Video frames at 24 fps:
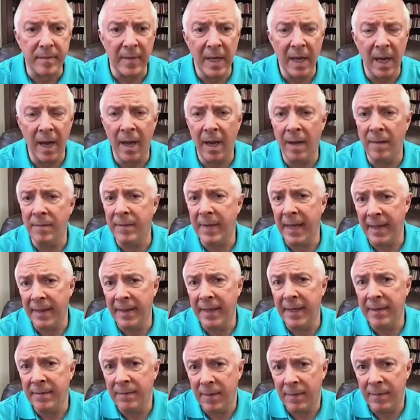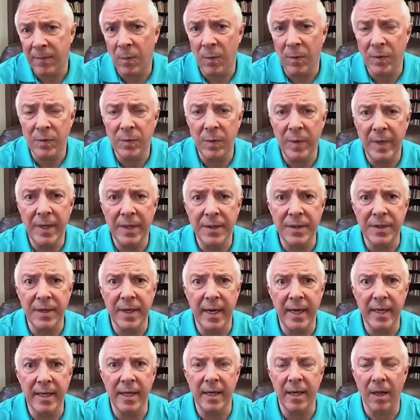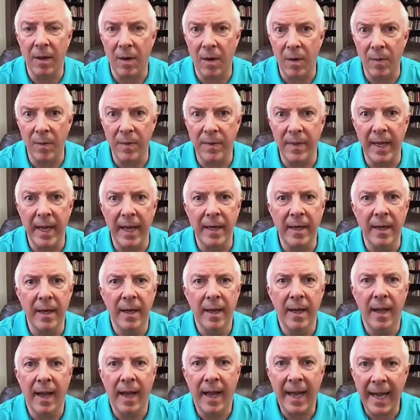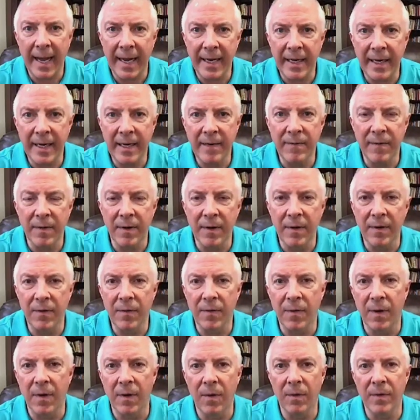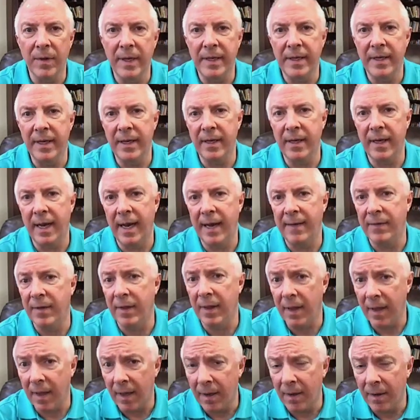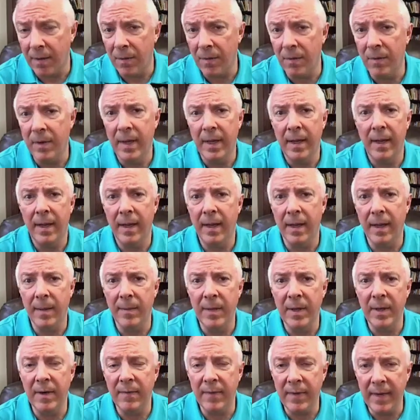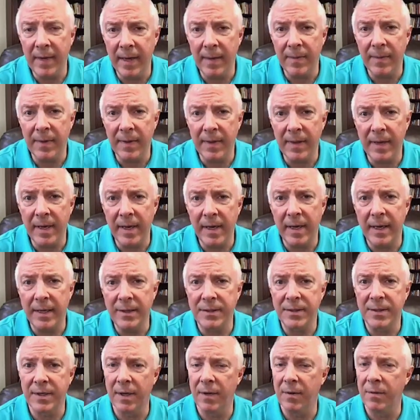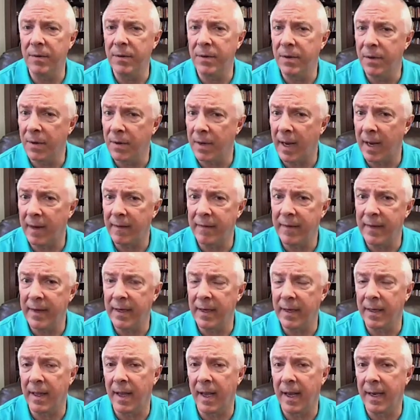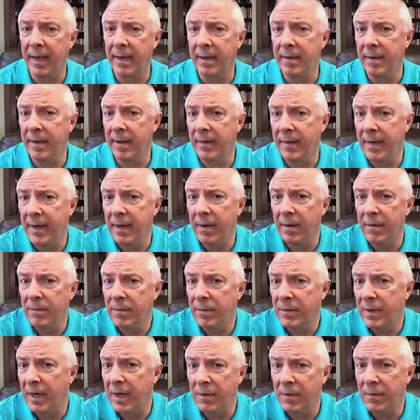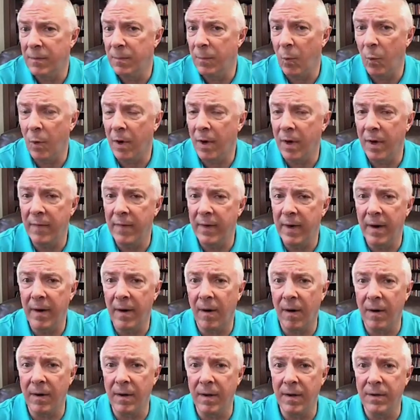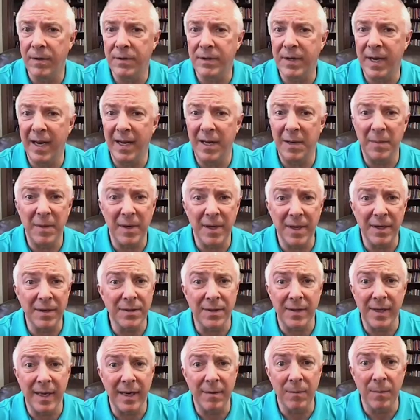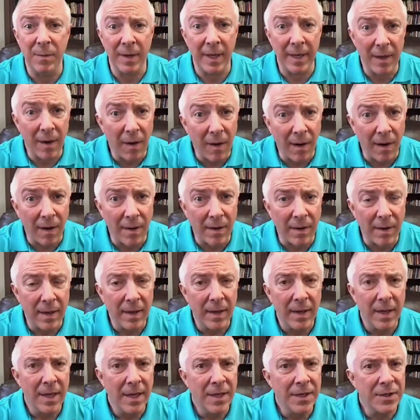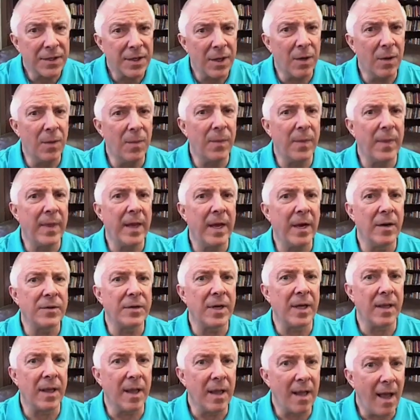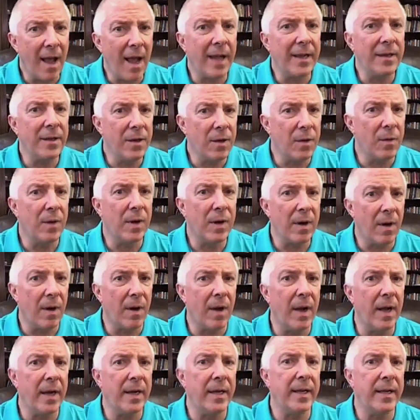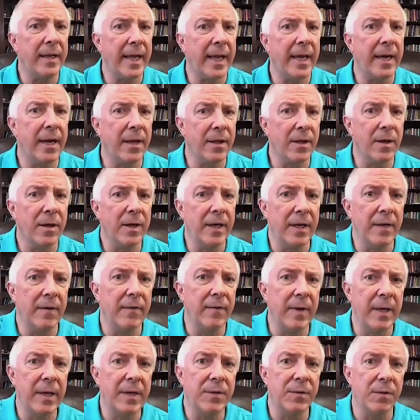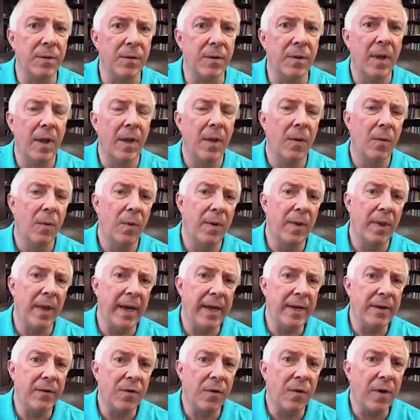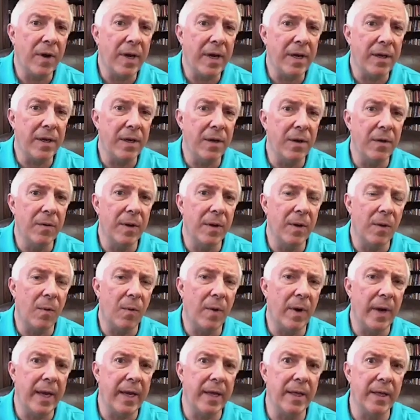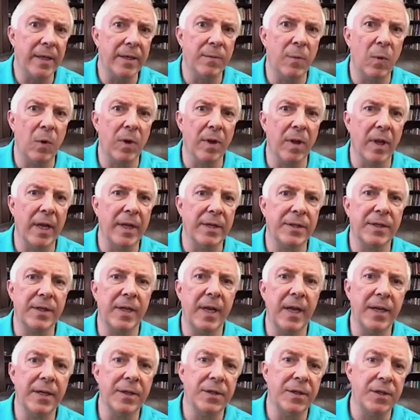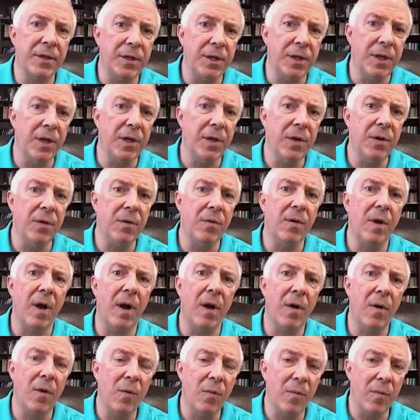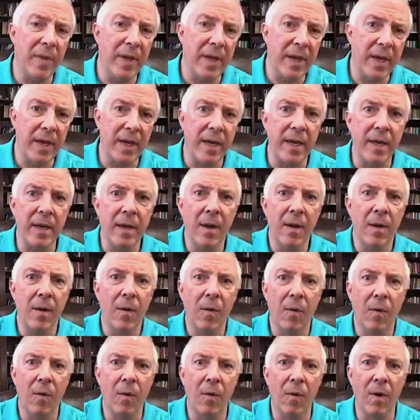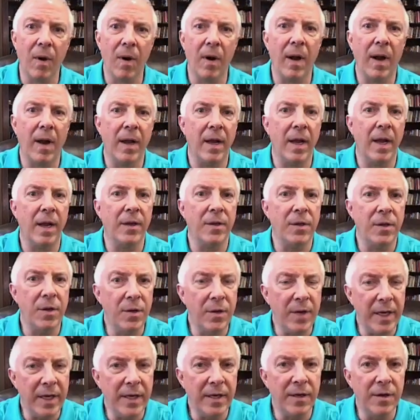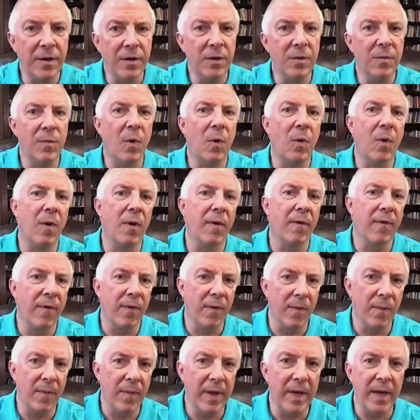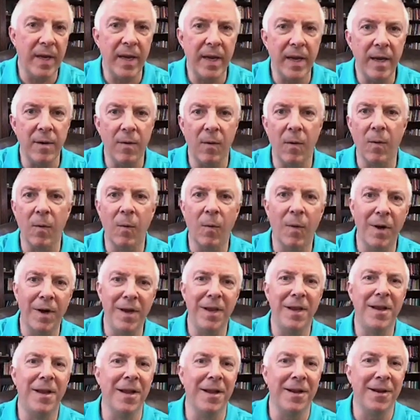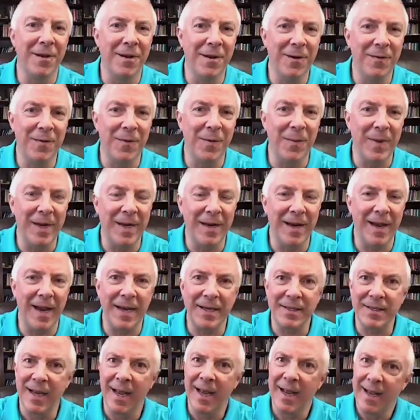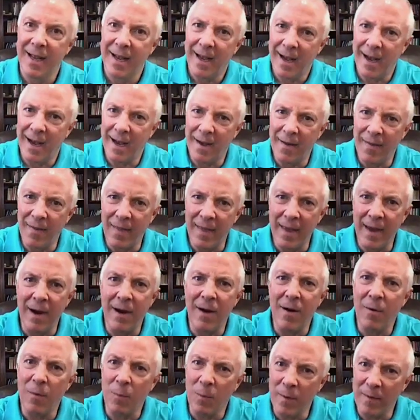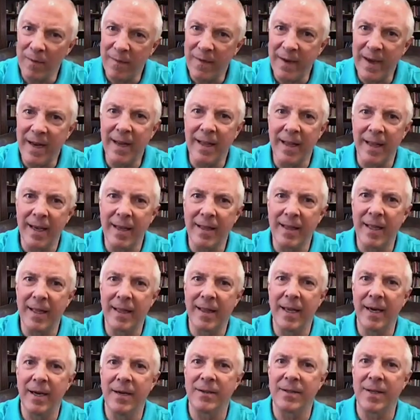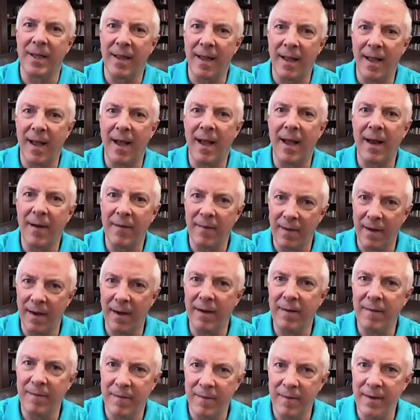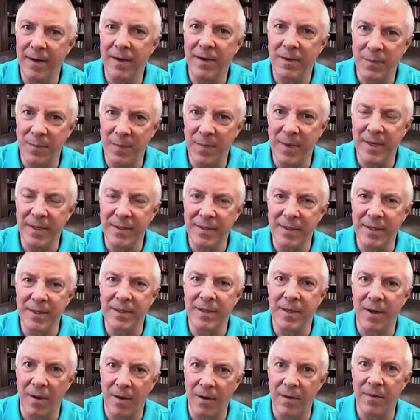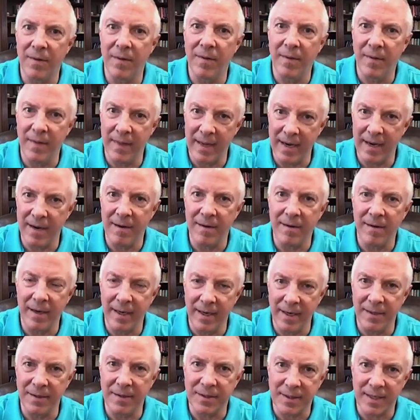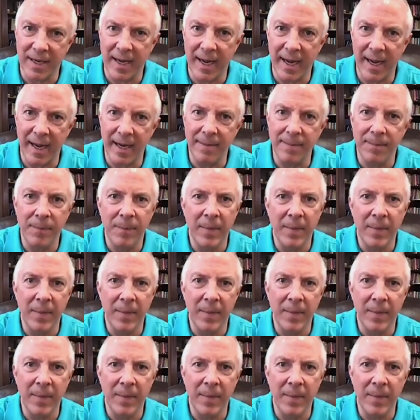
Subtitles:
And then, of course, we can say that along with that high need for control, they tend to have a low element of empathy, and so you're not feeling like they're working very hard to understand you because they really aren't. So there's a lot going on in that other individual when they treat you in a way that more or less says, you owe me, or you need to do more for me, or what are you going to do for me next? They're revealing that there's a lot of unfinished business on their inside.